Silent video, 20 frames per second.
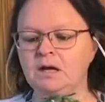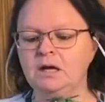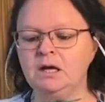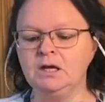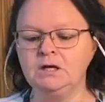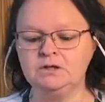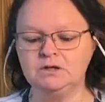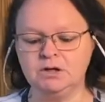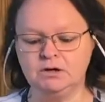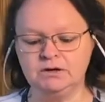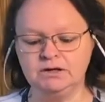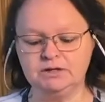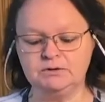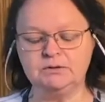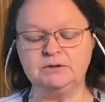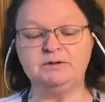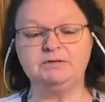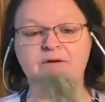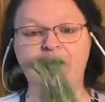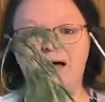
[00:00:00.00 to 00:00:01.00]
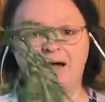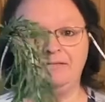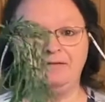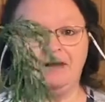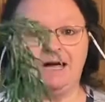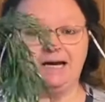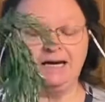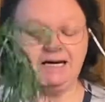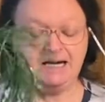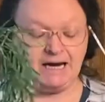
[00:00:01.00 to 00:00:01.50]
So this was
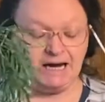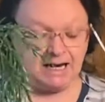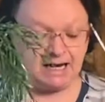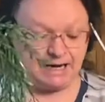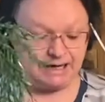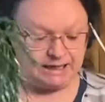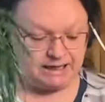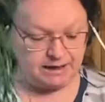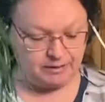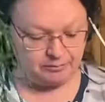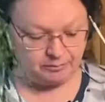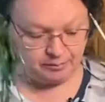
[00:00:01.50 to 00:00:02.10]
$5.99,